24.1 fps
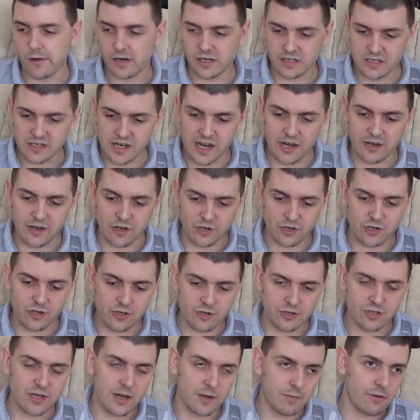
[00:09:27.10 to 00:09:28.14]
and the two
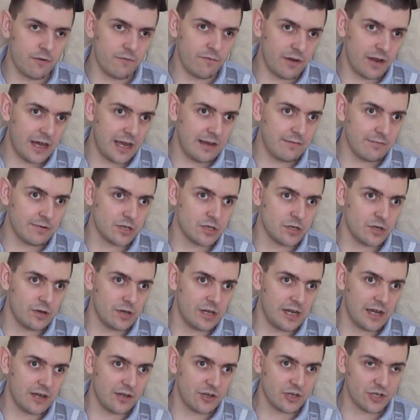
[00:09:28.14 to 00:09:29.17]
separate flavours on the
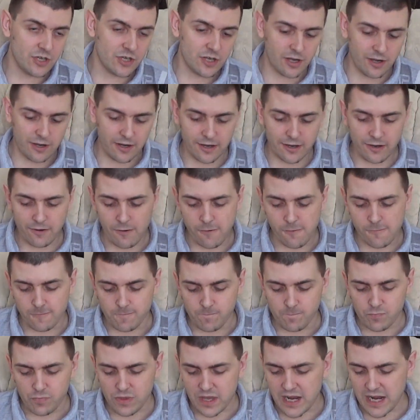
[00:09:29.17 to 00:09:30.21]
other side,
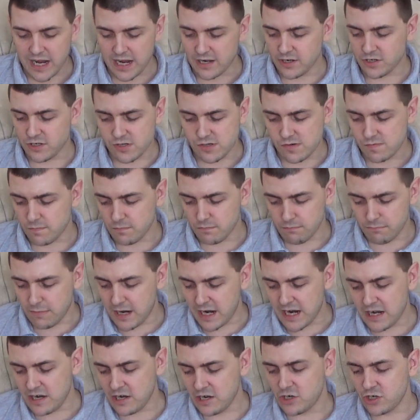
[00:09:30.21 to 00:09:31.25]
and
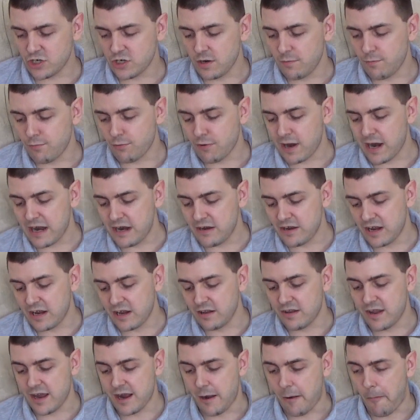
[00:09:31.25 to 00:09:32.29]
mainly just a branding
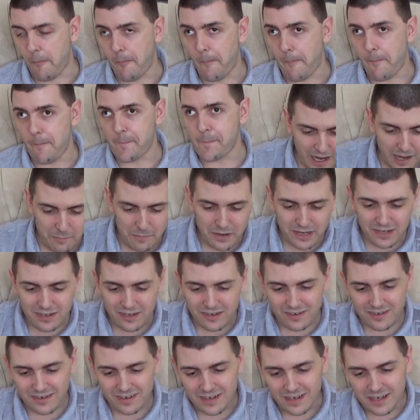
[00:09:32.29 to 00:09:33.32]
thing. I mean,
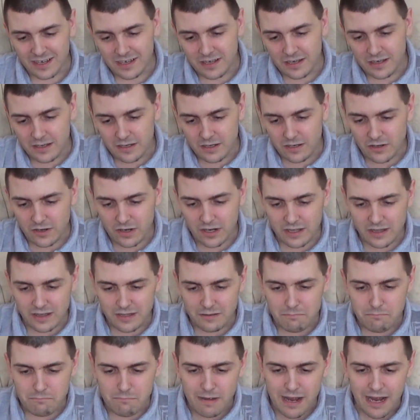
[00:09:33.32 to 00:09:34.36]
look at the
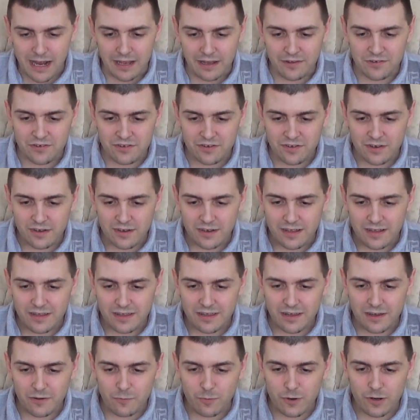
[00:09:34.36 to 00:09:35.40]
mess
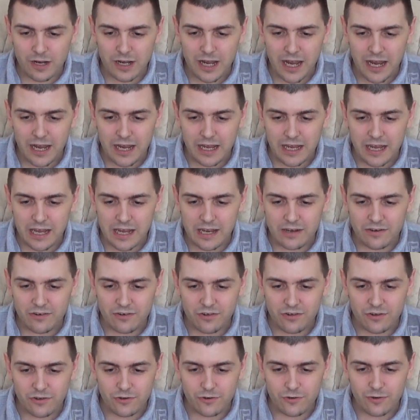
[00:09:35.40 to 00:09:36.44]
that we're getting
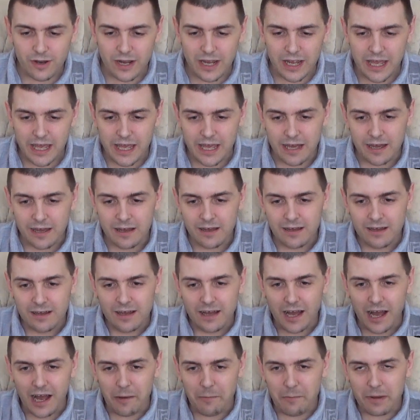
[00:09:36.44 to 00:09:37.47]
into here.
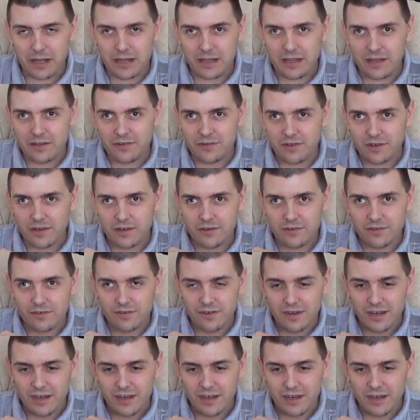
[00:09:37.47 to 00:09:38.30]
I mean, this is